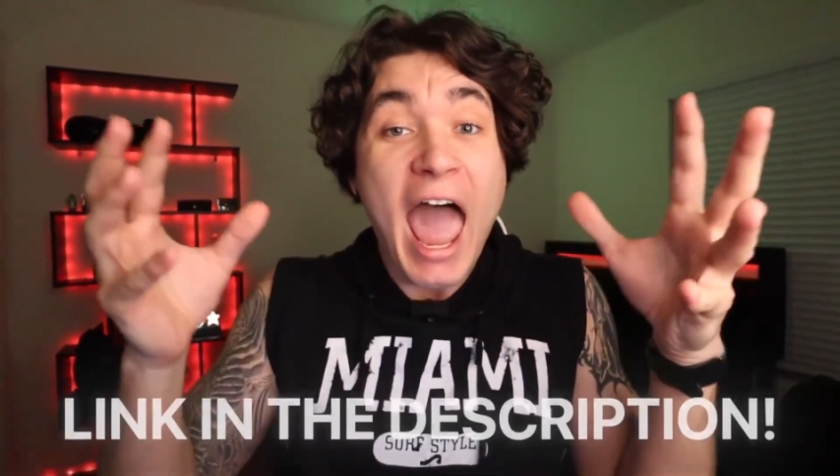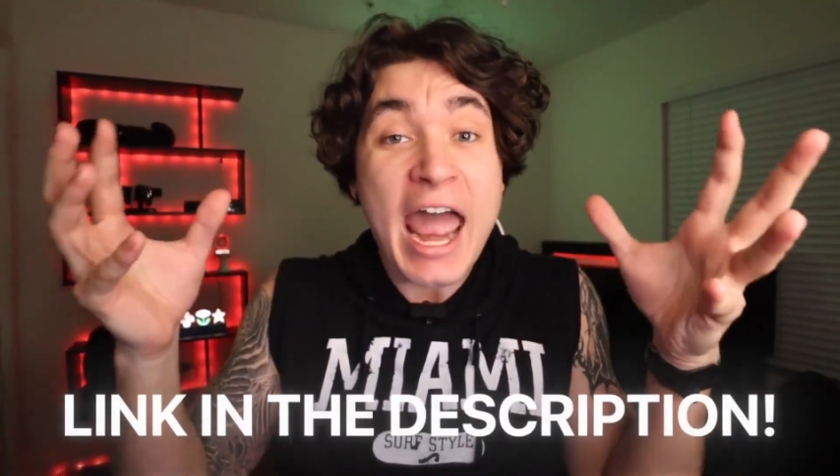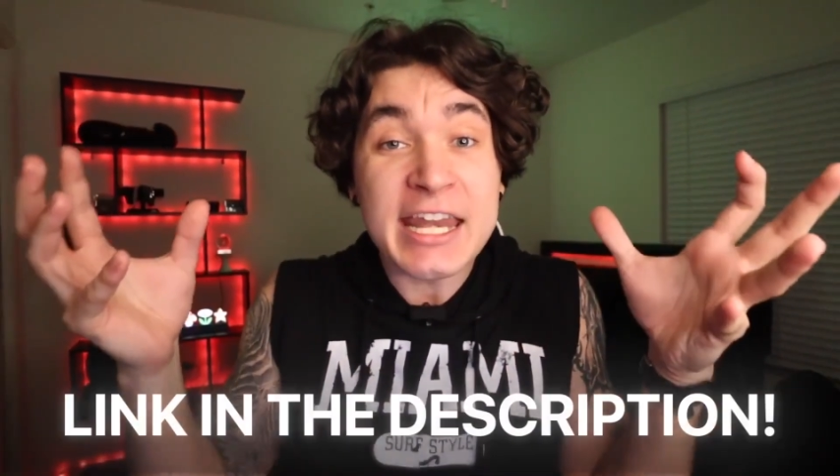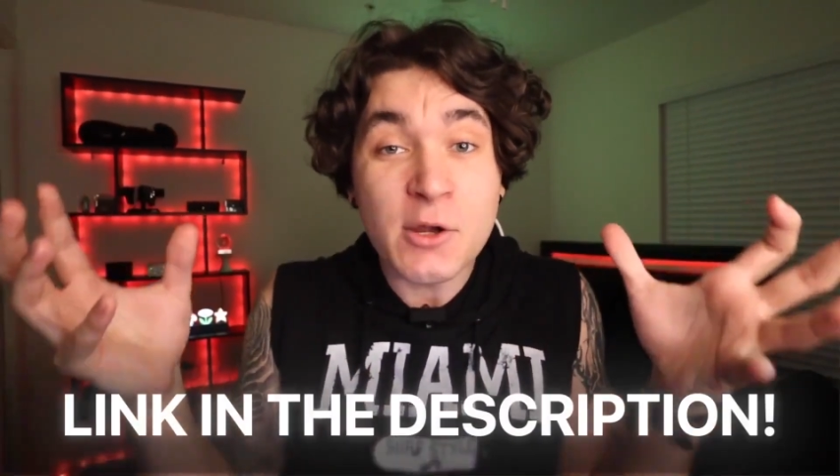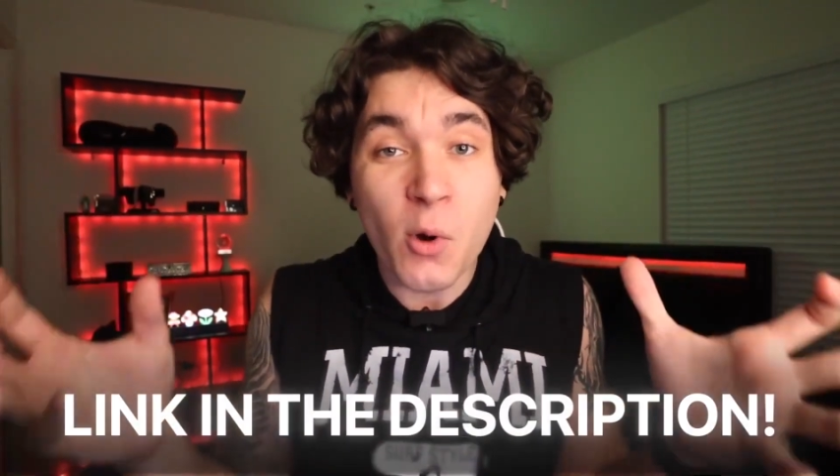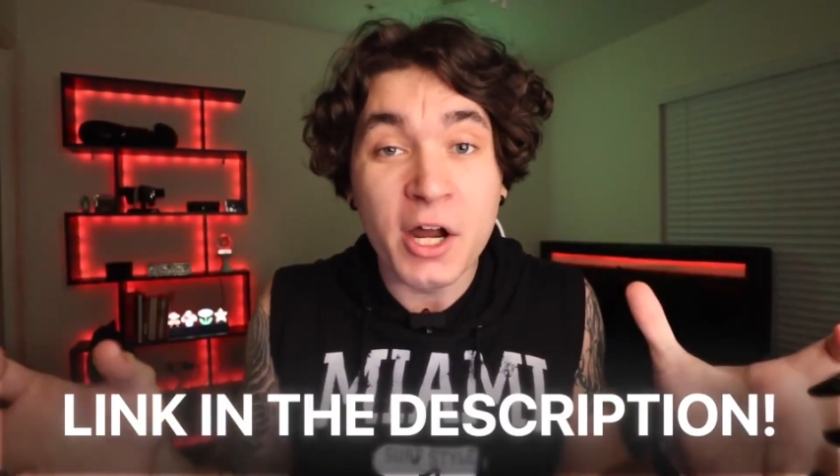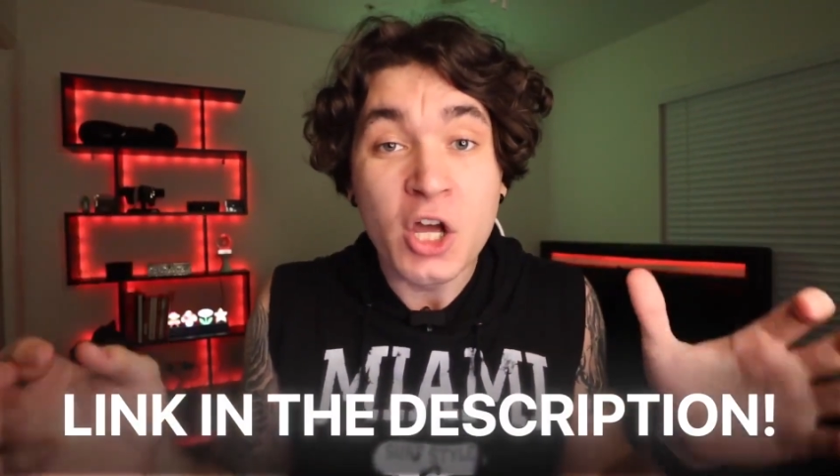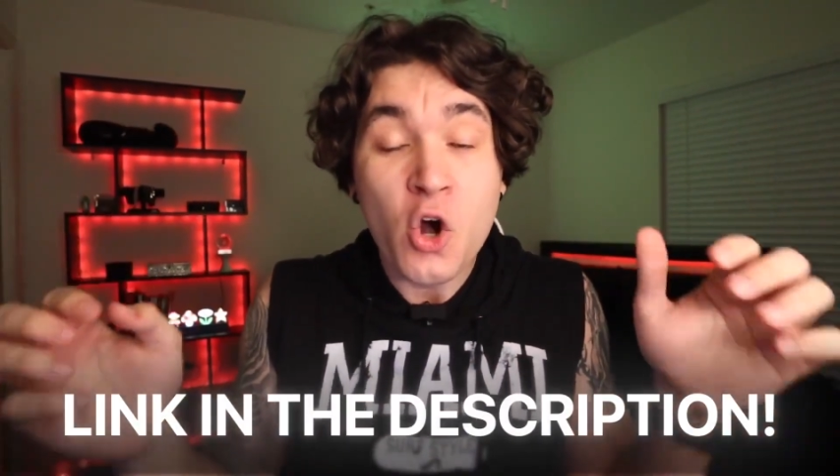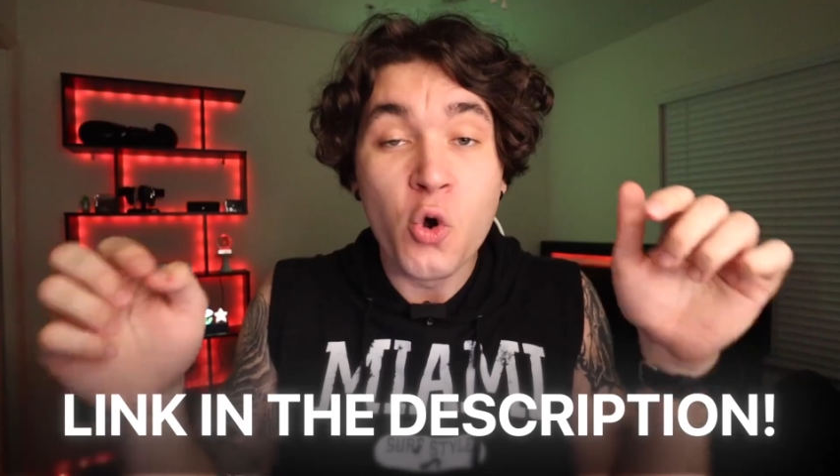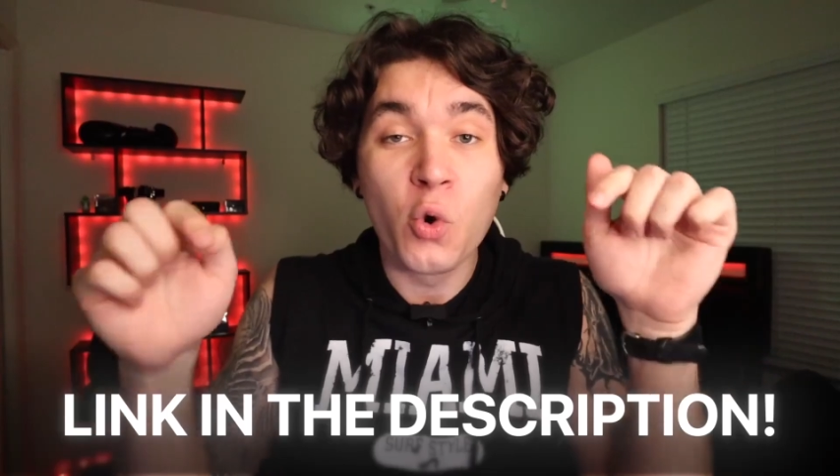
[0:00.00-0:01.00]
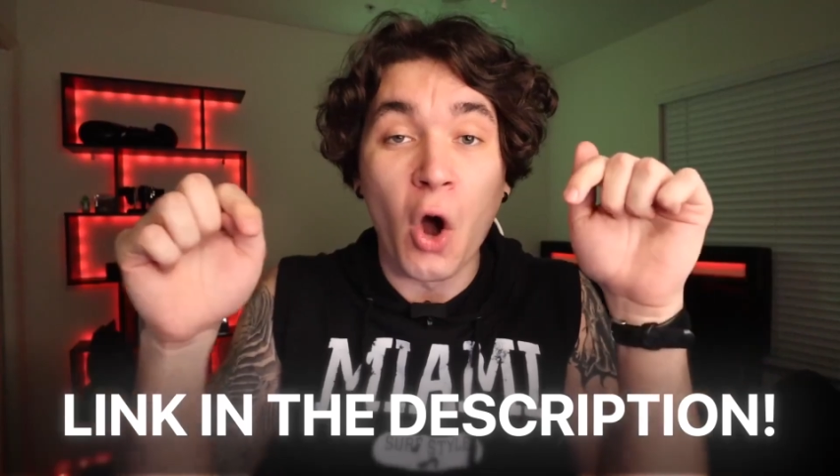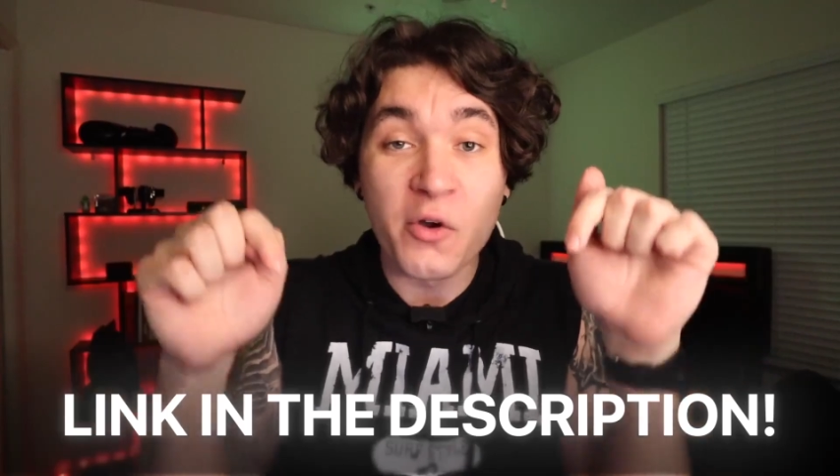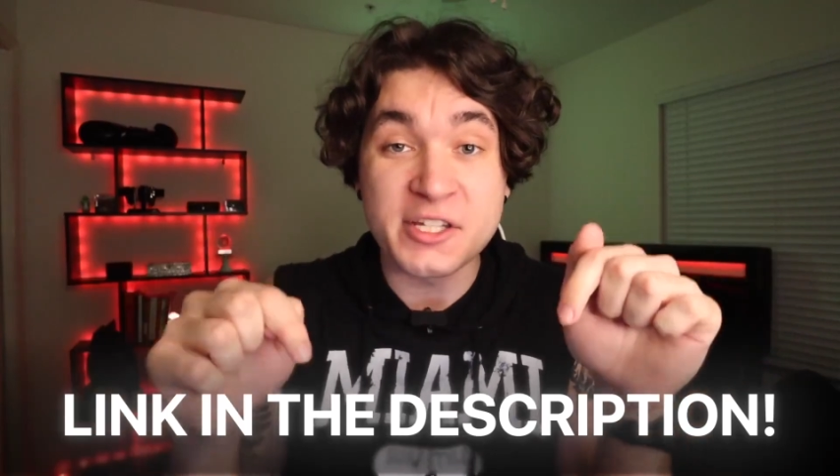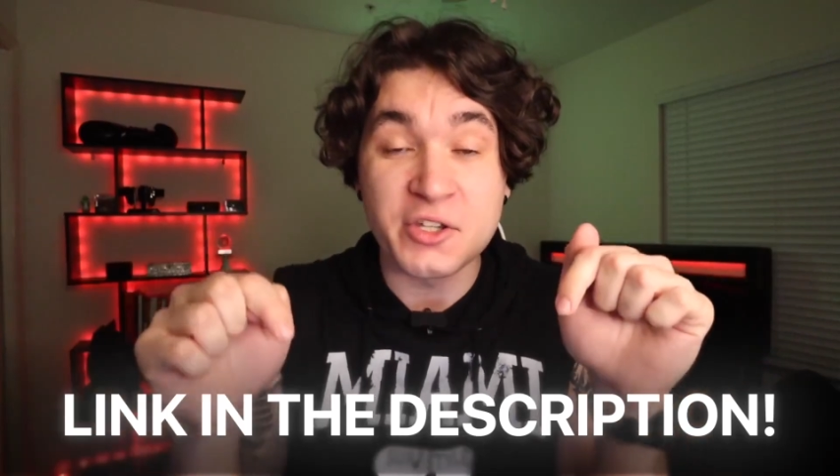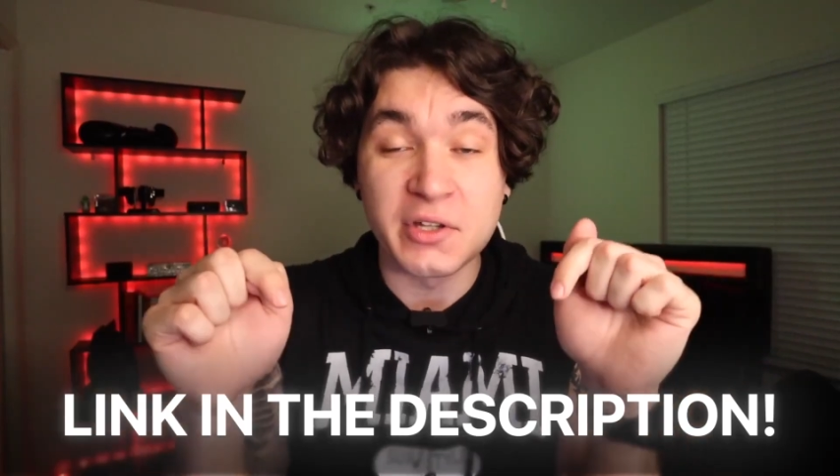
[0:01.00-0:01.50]
Anyone who
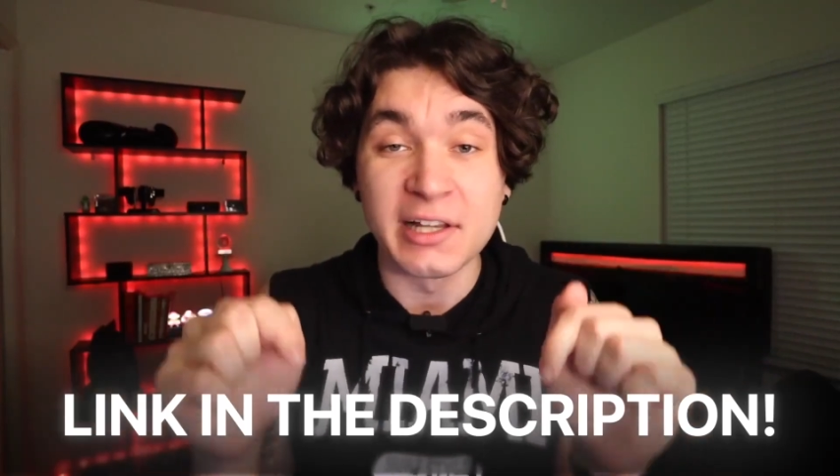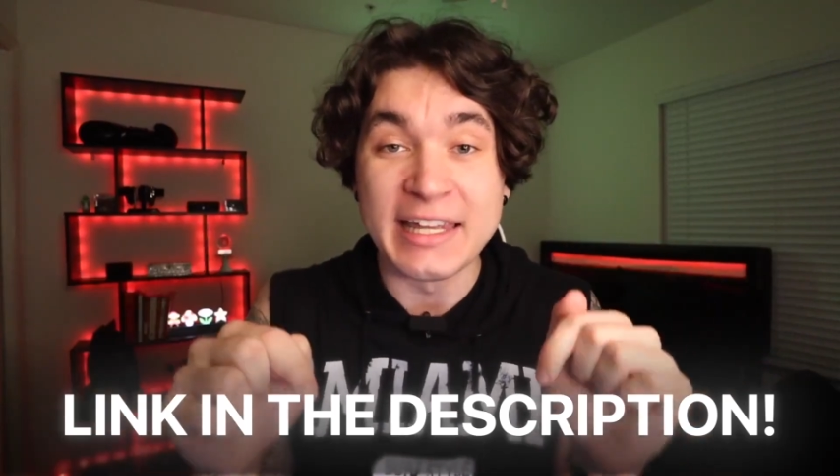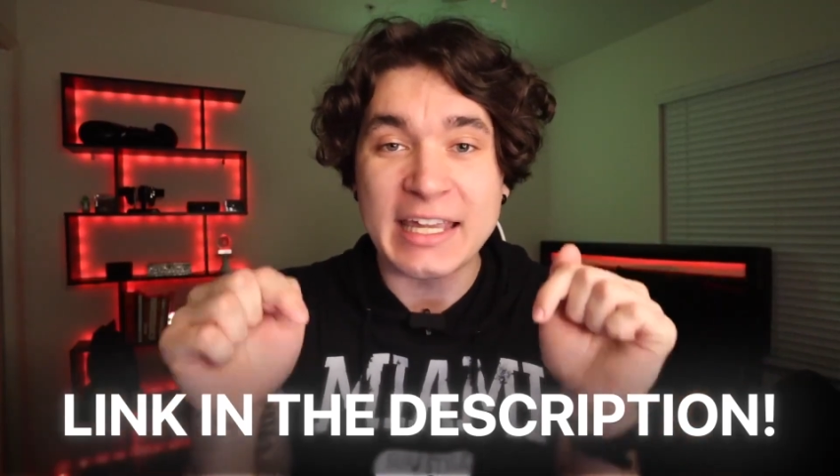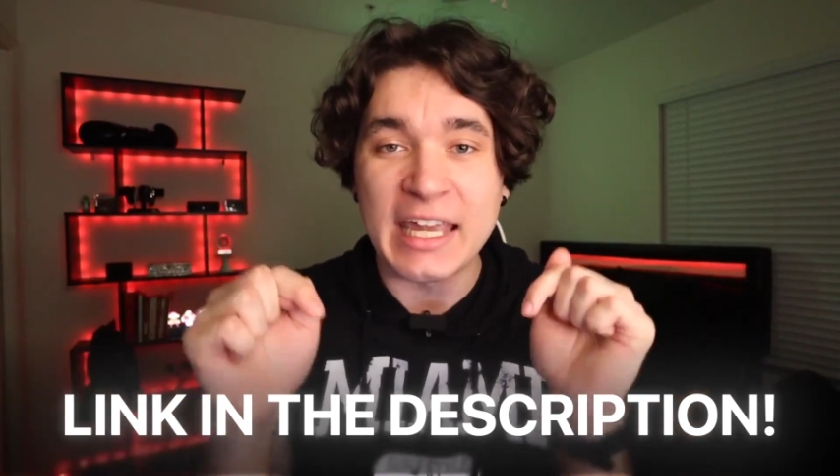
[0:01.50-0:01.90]
goes into the link